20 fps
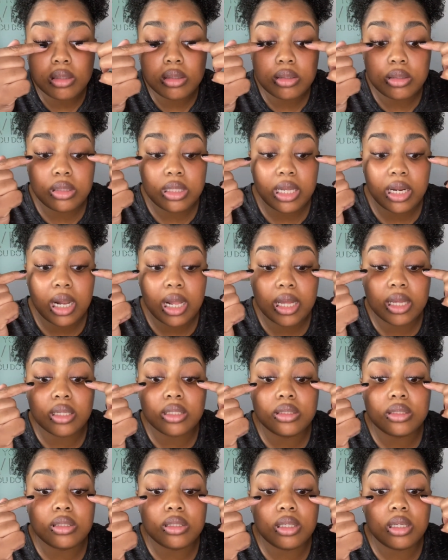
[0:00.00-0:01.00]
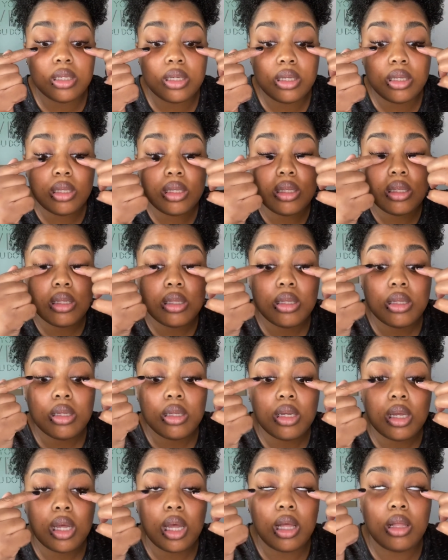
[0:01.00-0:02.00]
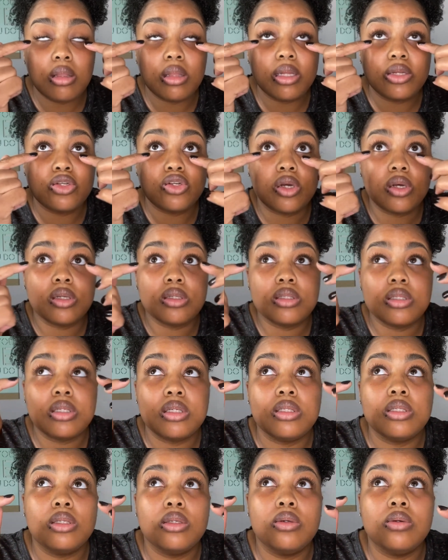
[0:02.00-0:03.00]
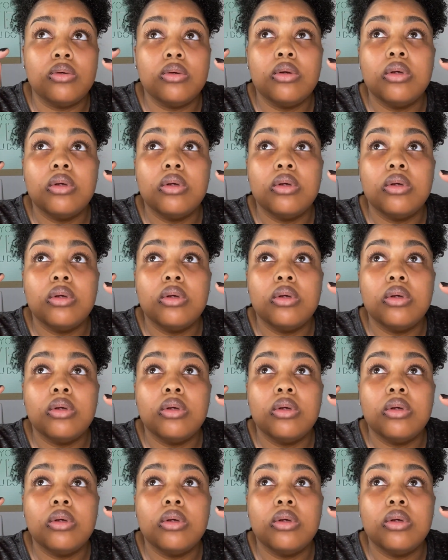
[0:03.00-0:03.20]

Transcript: that I can see, I'll let y'all see too.